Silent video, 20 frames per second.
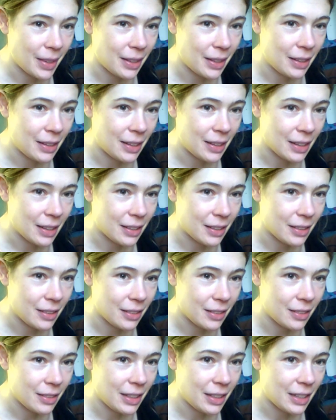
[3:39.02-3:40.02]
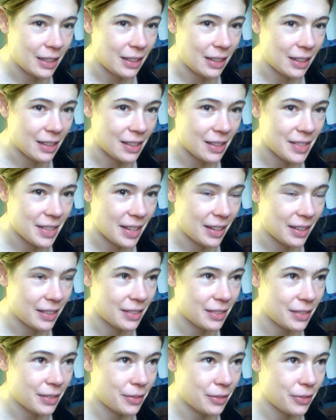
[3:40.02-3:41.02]
like salad.
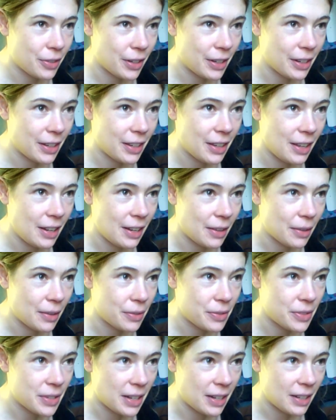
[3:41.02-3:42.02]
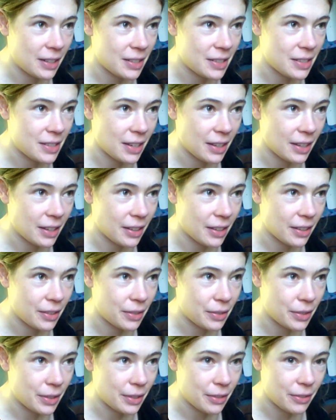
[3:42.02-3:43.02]
For a kilo of salad, it's like
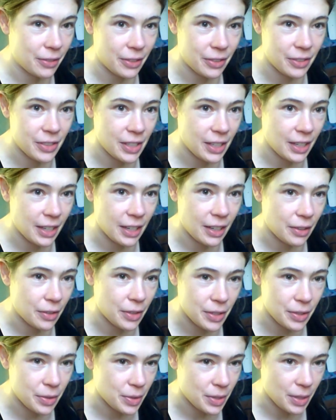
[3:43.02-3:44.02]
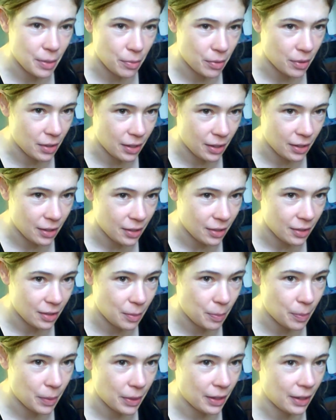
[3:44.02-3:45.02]
150 calories or something,
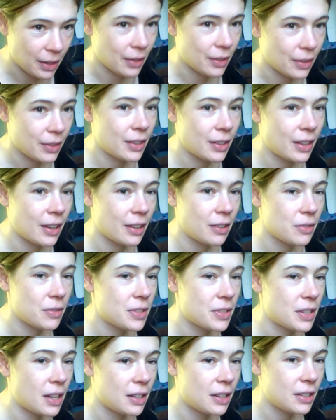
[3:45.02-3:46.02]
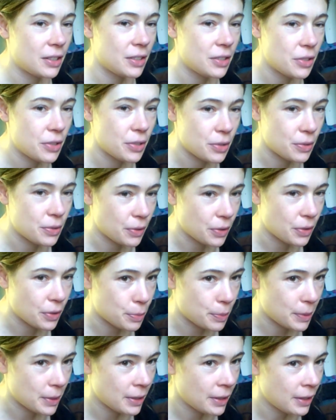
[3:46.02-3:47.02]
depending on the kind of salad you choose, of course.
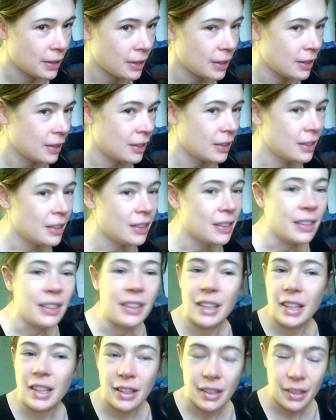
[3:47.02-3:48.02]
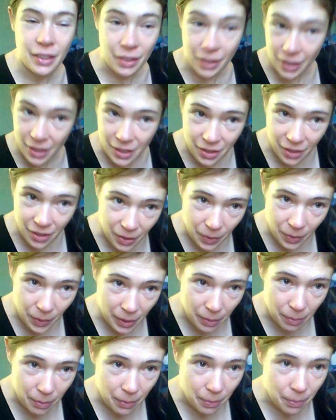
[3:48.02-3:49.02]
But yeah, you need to eat
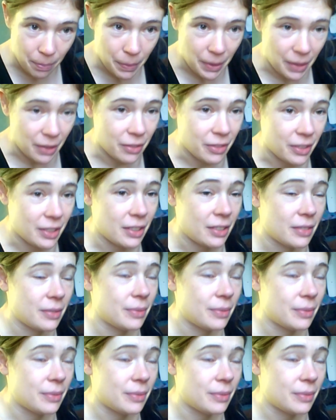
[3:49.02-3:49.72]
quite a bit of it.